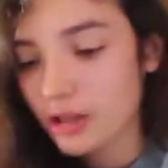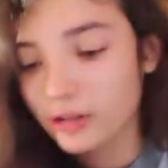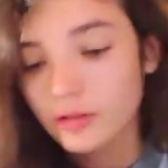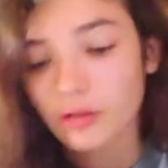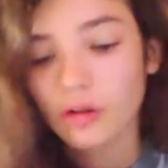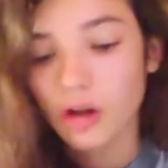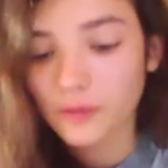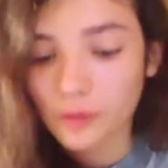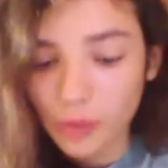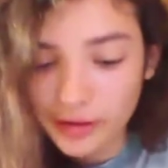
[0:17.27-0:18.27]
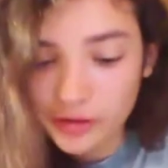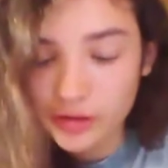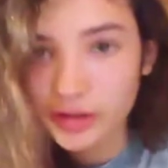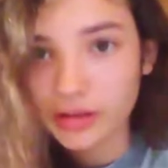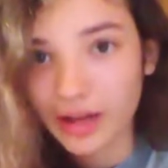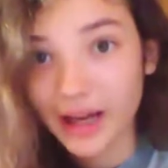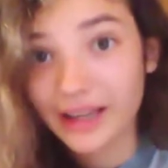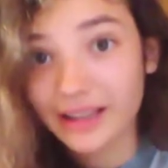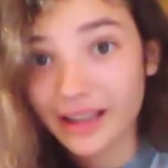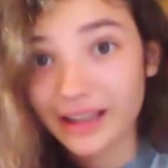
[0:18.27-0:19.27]
These are a lot of questions that I
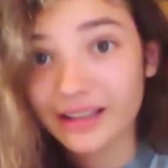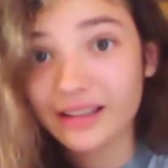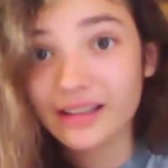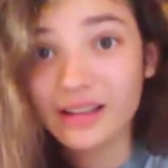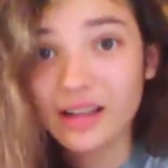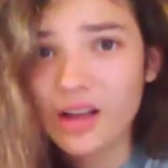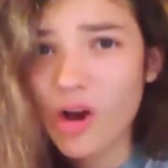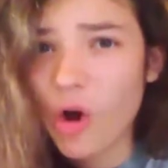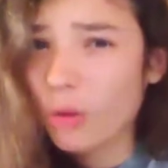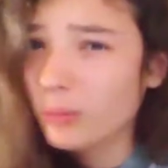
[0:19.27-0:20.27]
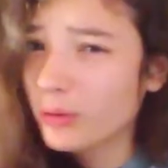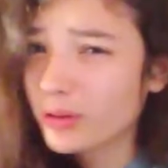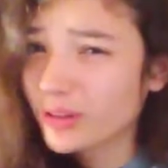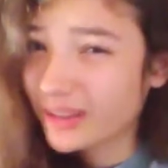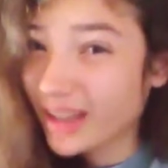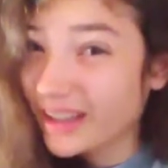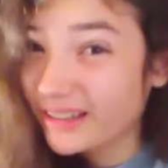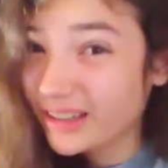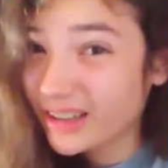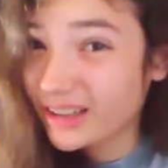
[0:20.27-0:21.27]
get almost
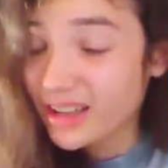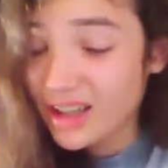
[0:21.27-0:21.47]
daily.